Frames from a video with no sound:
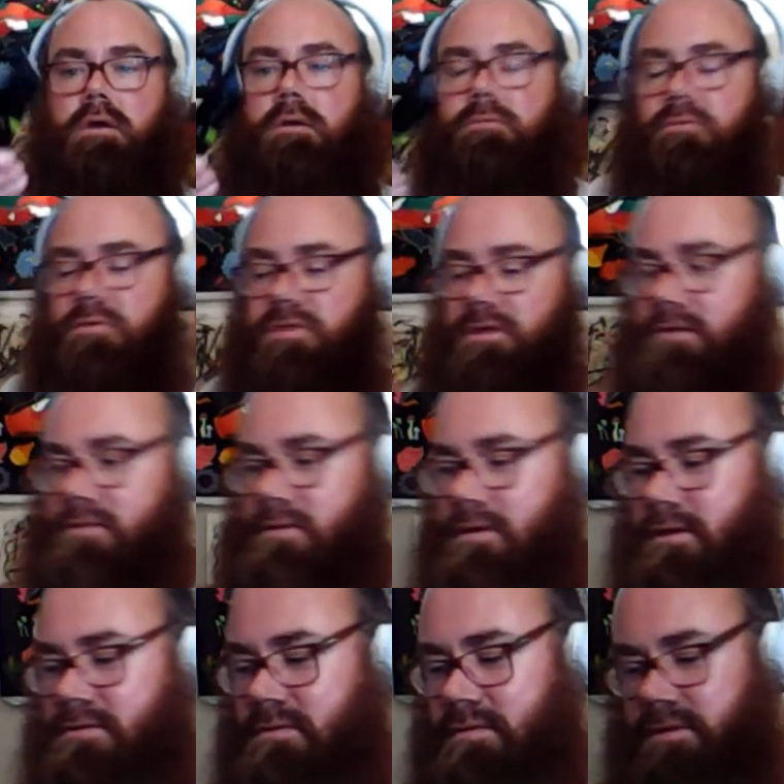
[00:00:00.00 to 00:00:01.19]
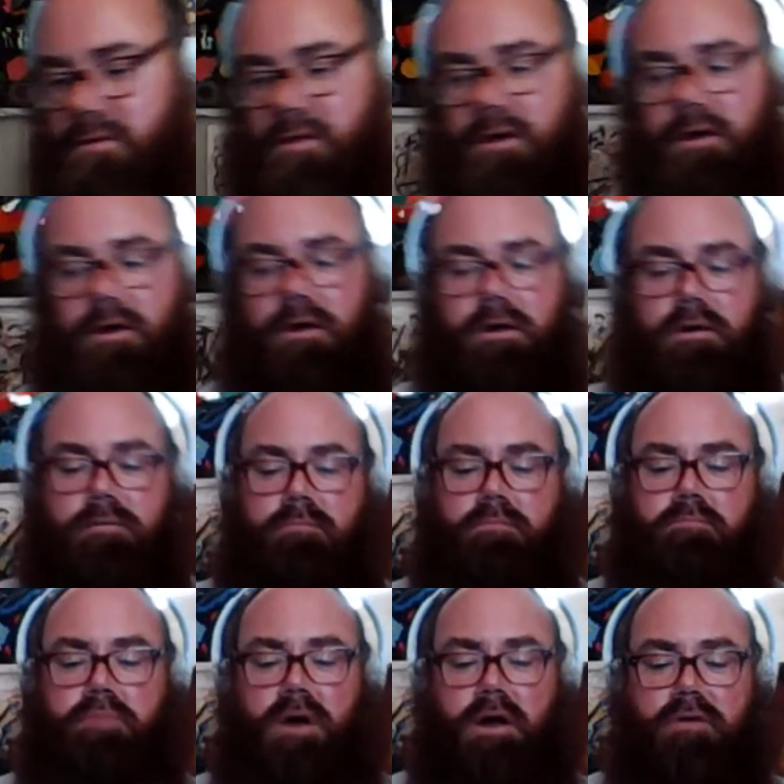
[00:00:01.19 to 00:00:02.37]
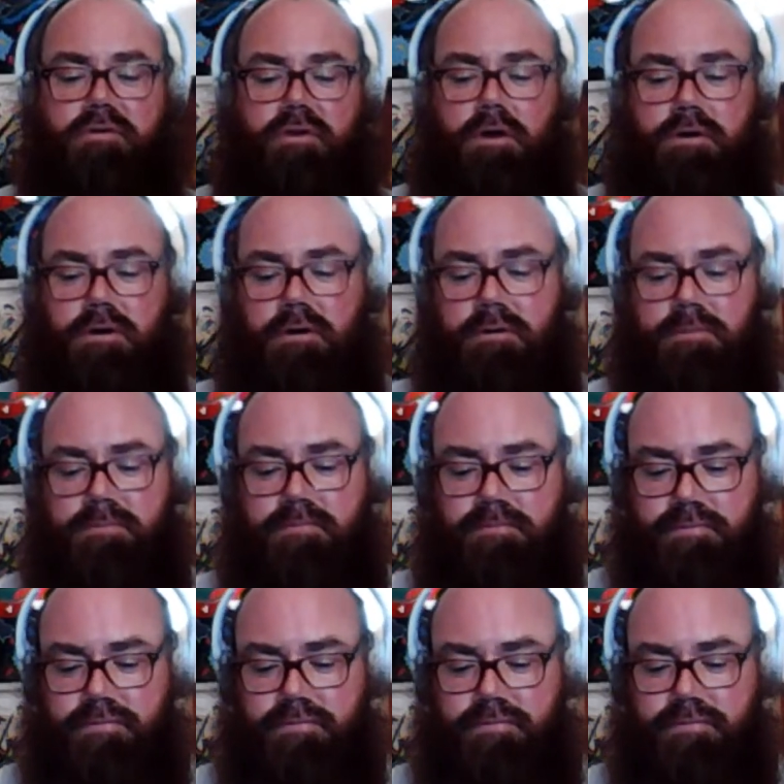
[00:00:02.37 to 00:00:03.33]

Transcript: Comes with this. It's a little box cutter.